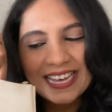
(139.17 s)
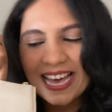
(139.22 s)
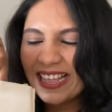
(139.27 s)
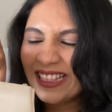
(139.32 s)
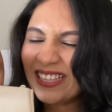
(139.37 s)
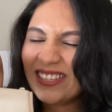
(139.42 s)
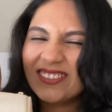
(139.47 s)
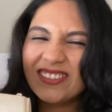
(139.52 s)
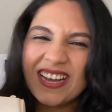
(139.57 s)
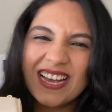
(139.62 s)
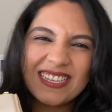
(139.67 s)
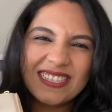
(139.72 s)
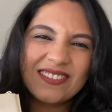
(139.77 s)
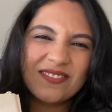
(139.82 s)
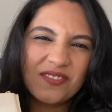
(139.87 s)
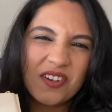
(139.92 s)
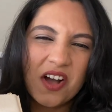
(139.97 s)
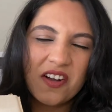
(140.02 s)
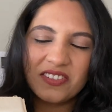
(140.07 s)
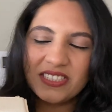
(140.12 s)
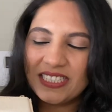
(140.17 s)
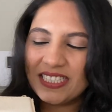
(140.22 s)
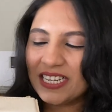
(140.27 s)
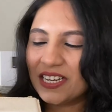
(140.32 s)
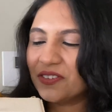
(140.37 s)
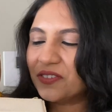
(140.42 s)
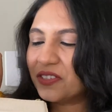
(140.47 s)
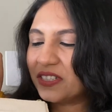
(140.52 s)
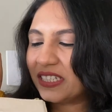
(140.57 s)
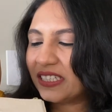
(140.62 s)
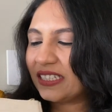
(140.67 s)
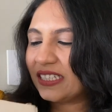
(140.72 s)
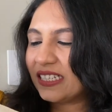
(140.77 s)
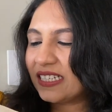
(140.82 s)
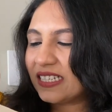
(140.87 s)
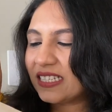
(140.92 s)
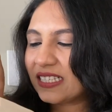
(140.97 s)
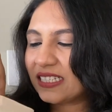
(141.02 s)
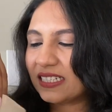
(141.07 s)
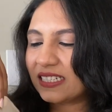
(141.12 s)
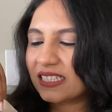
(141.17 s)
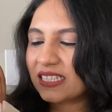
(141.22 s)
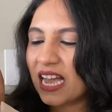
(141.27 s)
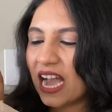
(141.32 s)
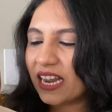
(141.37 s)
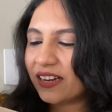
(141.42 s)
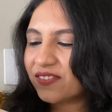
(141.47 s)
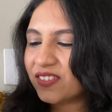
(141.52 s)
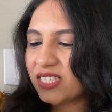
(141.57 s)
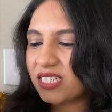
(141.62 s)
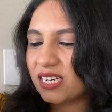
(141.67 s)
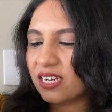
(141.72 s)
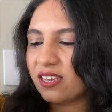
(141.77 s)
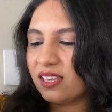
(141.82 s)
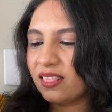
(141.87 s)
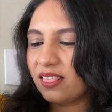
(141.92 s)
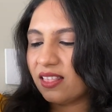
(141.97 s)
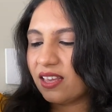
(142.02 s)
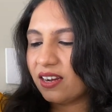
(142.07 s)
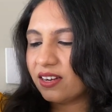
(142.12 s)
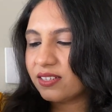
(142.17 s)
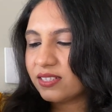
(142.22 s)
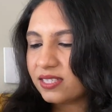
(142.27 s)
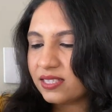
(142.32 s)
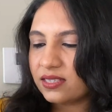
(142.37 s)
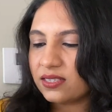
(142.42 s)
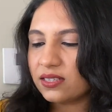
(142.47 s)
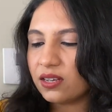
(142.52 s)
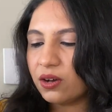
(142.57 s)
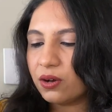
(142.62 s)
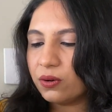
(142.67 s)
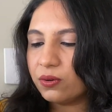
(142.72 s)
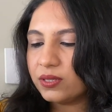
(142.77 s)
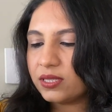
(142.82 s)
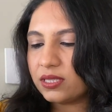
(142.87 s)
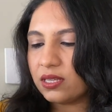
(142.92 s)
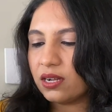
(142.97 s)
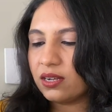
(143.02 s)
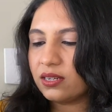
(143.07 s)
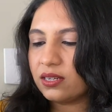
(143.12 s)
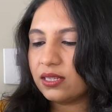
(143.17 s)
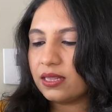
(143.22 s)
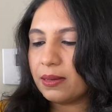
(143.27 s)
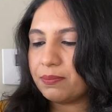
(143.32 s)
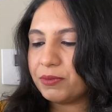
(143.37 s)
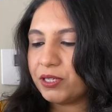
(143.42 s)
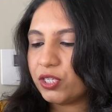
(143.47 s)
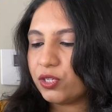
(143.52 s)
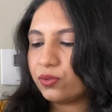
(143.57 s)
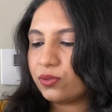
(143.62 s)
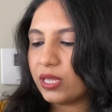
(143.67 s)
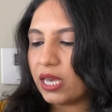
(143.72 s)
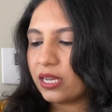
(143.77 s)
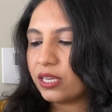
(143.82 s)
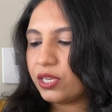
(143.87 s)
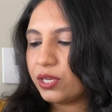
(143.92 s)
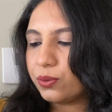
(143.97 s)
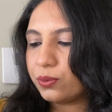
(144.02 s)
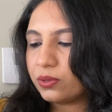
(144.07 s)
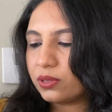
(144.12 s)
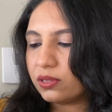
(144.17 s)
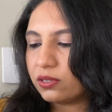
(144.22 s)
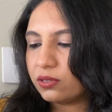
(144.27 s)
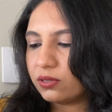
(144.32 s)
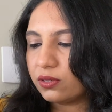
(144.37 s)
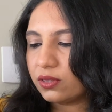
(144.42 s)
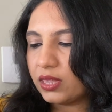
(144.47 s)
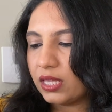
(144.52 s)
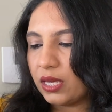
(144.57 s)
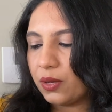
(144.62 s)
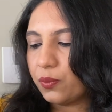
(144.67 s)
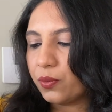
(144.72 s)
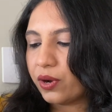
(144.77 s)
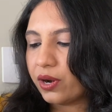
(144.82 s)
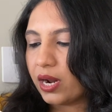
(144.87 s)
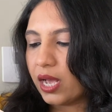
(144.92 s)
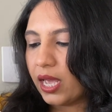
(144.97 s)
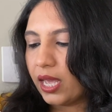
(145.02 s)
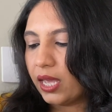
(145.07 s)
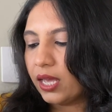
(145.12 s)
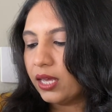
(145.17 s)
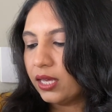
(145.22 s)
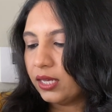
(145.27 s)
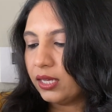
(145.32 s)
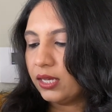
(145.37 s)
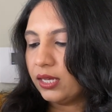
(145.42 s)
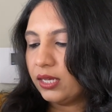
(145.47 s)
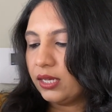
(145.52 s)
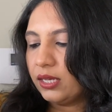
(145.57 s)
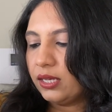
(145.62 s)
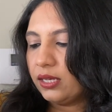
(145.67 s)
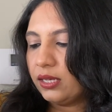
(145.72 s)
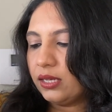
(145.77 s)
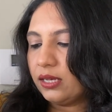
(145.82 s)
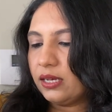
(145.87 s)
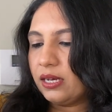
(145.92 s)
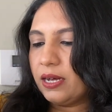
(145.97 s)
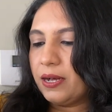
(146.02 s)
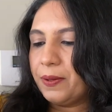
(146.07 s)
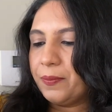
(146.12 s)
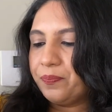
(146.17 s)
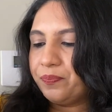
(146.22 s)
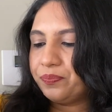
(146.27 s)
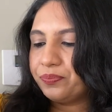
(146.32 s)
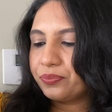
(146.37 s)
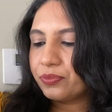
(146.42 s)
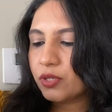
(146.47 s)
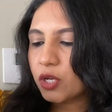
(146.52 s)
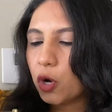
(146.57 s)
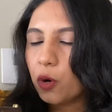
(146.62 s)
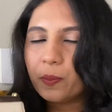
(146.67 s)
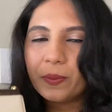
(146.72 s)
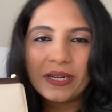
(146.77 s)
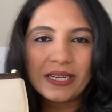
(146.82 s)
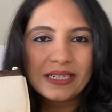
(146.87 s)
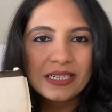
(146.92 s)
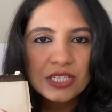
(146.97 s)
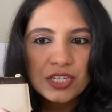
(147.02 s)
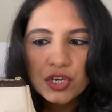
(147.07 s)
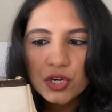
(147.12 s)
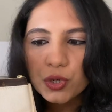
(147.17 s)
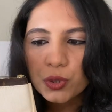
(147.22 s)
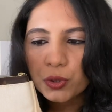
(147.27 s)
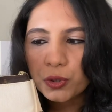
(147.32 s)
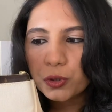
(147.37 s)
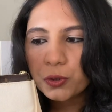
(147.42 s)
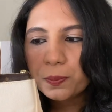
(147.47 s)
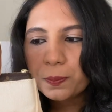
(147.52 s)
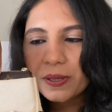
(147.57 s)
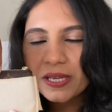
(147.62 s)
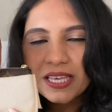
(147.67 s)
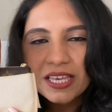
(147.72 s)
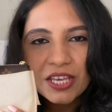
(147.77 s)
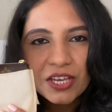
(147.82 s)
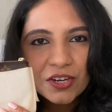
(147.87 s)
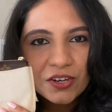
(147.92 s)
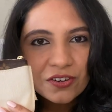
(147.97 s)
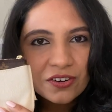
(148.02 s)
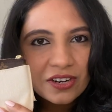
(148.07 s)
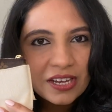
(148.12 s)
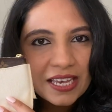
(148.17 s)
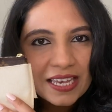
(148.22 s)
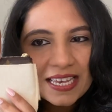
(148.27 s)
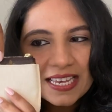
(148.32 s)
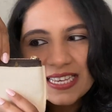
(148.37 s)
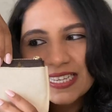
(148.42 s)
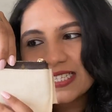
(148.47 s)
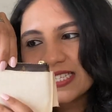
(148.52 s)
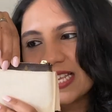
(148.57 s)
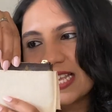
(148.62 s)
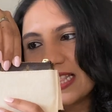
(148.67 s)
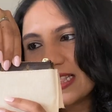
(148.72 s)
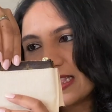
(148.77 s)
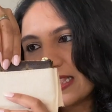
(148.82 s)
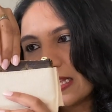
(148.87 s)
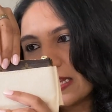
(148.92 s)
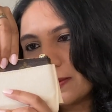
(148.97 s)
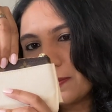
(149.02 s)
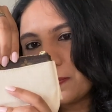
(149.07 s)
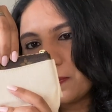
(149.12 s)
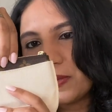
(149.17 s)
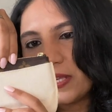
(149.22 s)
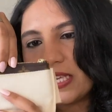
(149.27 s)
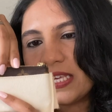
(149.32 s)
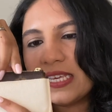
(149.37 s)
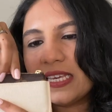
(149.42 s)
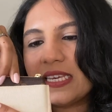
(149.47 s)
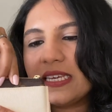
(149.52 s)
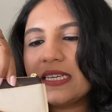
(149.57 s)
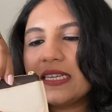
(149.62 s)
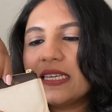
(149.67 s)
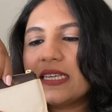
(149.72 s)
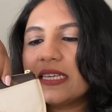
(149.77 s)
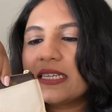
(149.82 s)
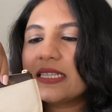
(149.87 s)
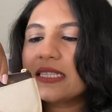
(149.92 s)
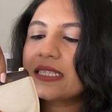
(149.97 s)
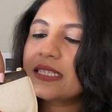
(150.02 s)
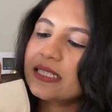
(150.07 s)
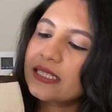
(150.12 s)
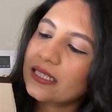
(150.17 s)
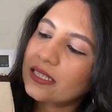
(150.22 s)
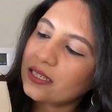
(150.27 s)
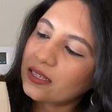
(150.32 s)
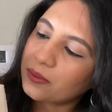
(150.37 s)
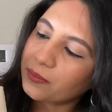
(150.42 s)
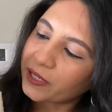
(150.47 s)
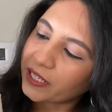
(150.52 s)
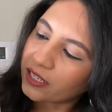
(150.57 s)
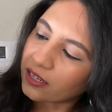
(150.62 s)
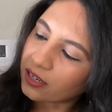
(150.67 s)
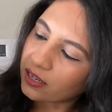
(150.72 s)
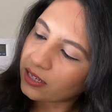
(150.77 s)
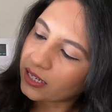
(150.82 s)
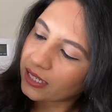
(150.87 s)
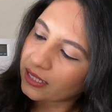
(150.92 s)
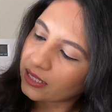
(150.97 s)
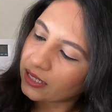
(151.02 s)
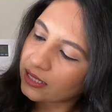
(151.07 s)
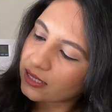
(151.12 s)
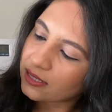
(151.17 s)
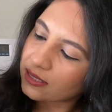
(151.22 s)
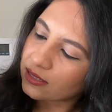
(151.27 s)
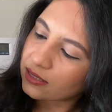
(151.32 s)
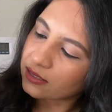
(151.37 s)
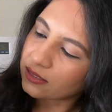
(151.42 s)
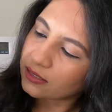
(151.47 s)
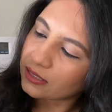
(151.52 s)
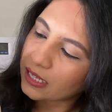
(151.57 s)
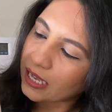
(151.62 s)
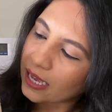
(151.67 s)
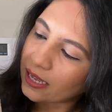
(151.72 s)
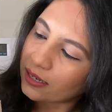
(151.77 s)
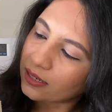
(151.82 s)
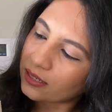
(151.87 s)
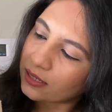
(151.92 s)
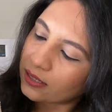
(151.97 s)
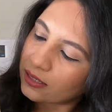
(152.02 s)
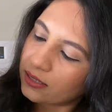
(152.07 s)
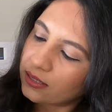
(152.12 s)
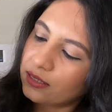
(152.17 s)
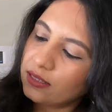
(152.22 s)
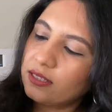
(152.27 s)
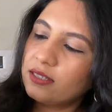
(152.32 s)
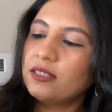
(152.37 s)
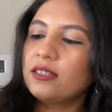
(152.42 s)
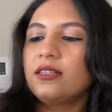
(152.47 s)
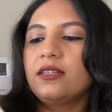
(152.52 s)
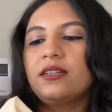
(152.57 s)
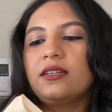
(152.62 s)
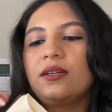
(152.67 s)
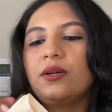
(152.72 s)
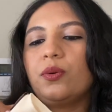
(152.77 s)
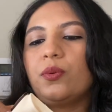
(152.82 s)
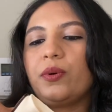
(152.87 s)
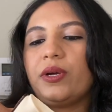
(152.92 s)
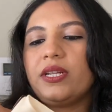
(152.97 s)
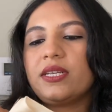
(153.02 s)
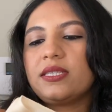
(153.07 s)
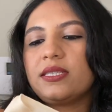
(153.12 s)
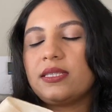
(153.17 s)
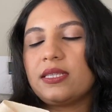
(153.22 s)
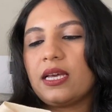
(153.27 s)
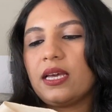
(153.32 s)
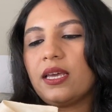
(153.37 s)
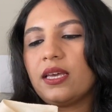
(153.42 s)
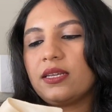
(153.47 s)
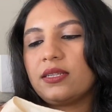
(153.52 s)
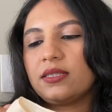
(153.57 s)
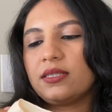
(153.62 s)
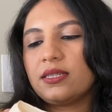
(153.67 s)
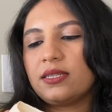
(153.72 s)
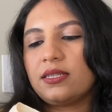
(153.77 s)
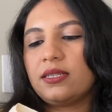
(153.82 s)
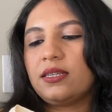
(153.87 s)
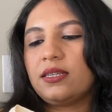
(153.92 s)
I think you guys can probably tell what it is, and it's kind of stuck in there, so it's not going to let me do that cute little thing where I open it and show you. But here is the piece. Oh my god, I think it's stuck again. Wait a second.